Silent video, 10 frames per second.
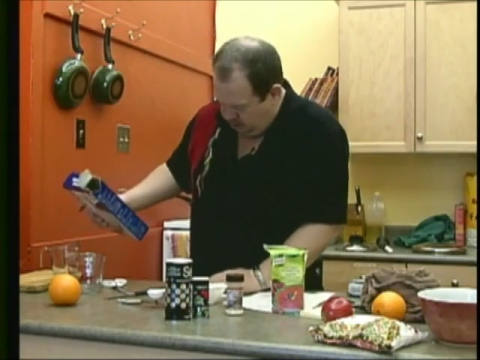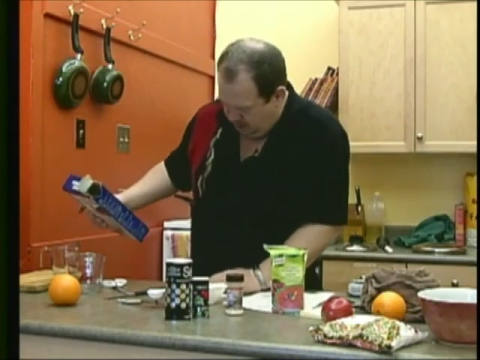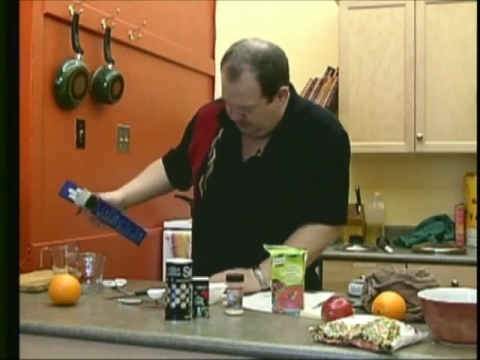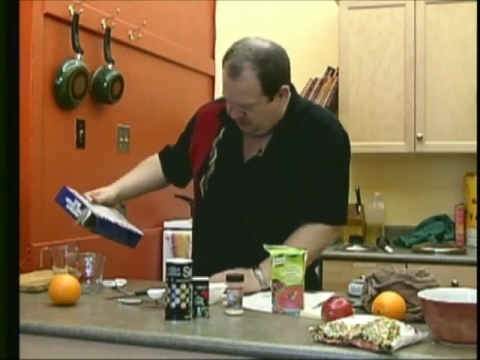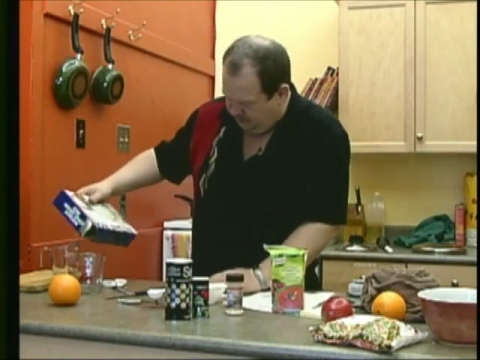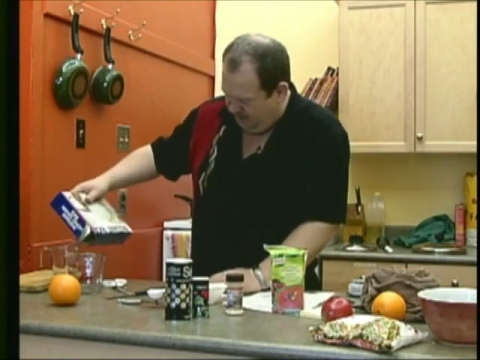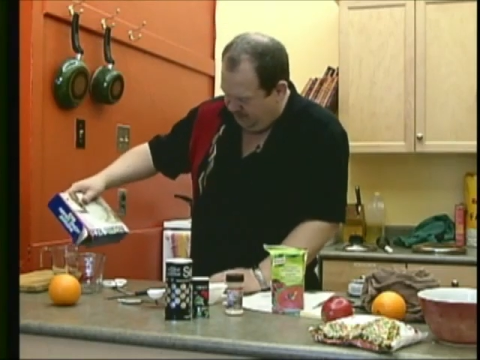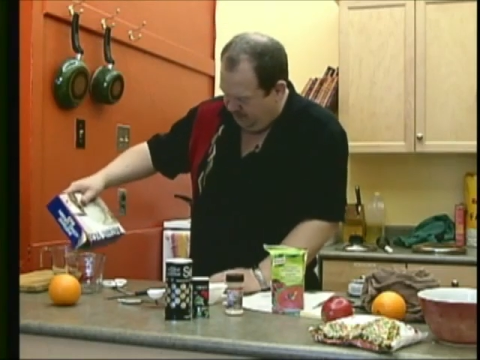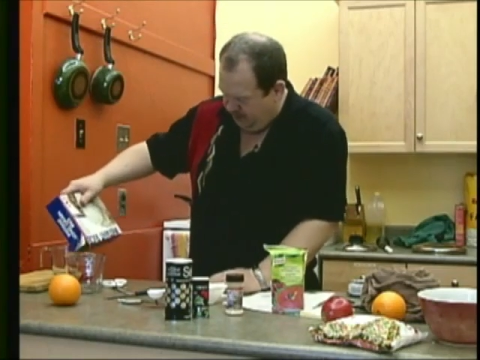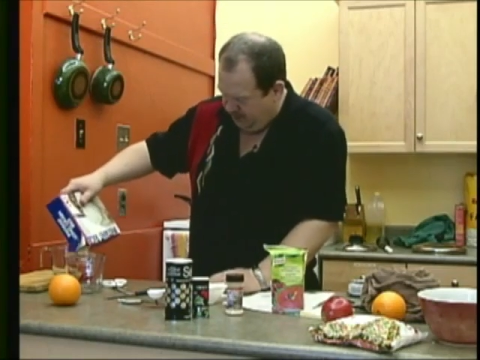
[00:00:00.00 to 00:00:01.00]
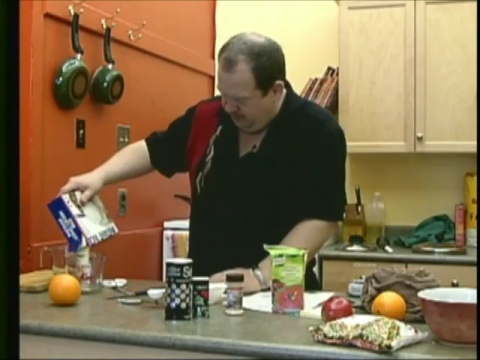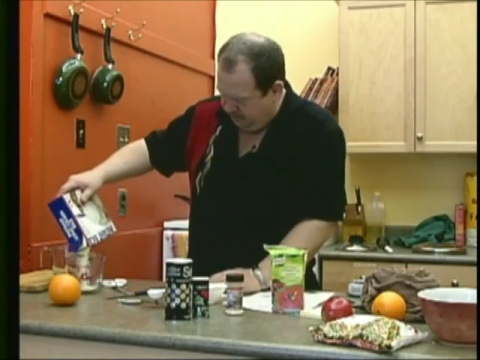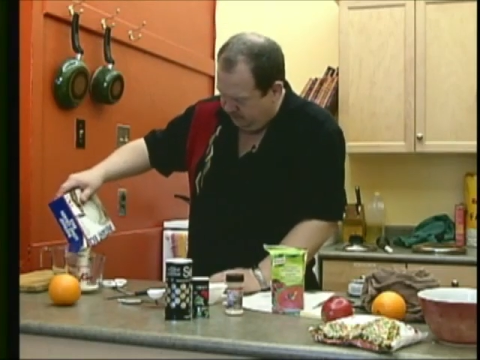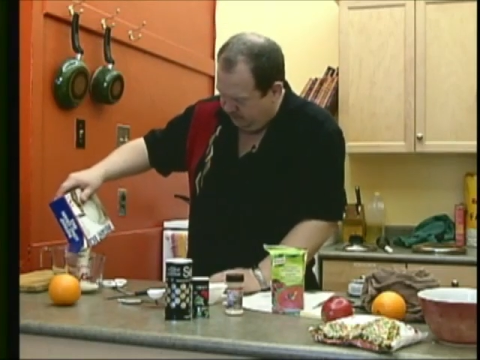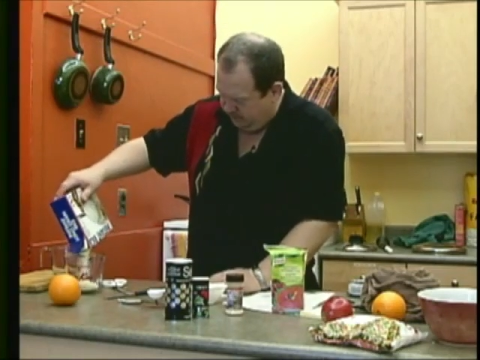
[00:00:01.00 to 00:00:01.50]
2 cups is 500, yep.
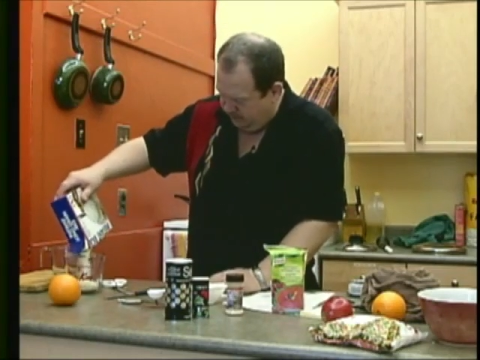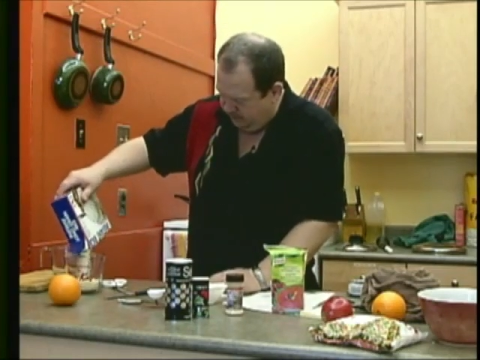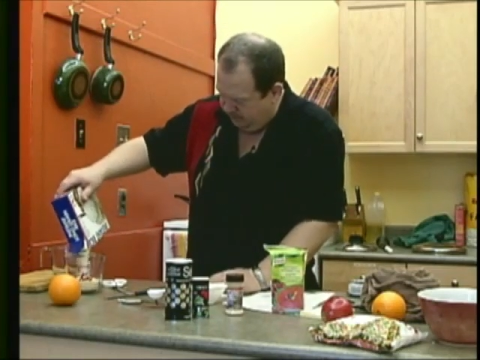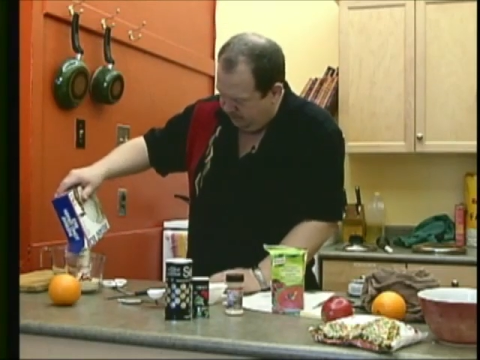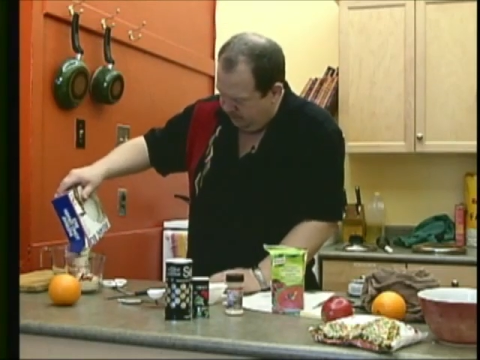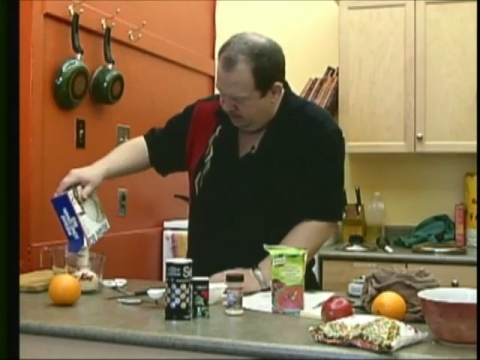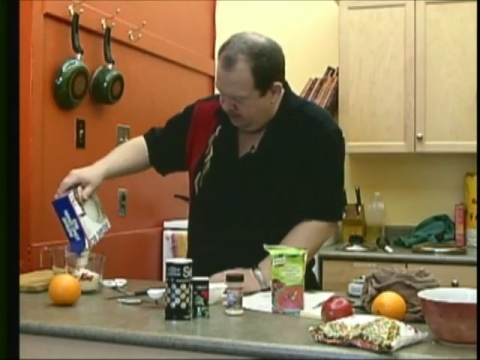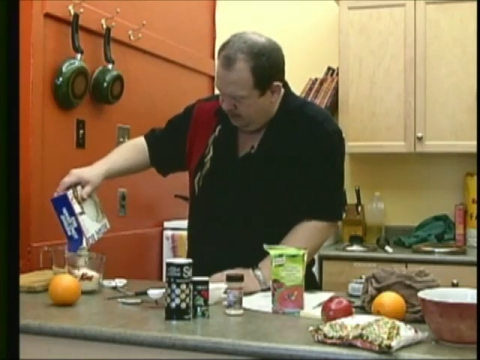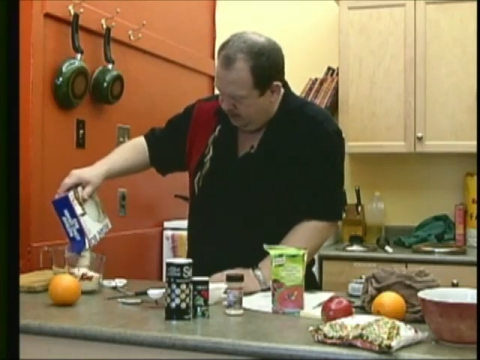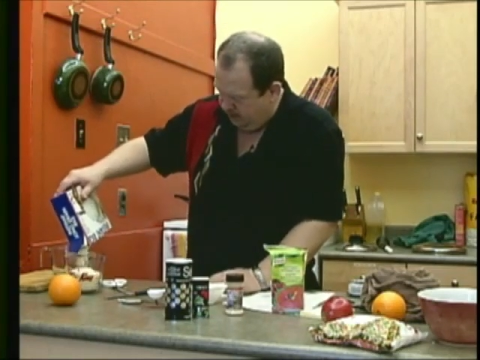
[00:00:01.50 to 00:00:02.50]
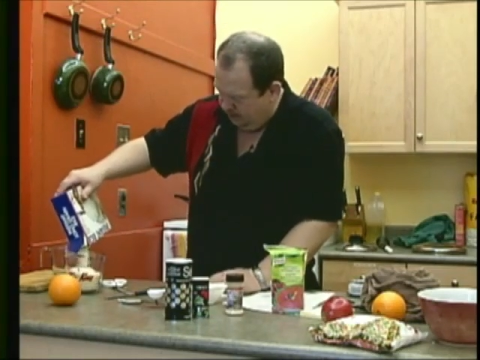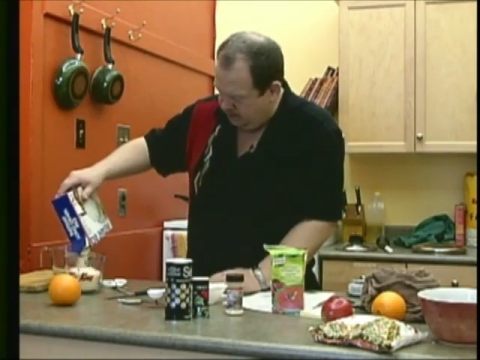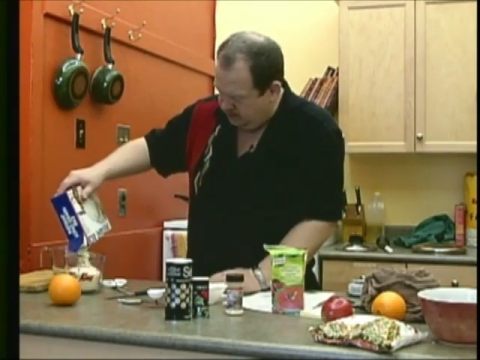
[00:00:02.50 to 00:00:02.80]
I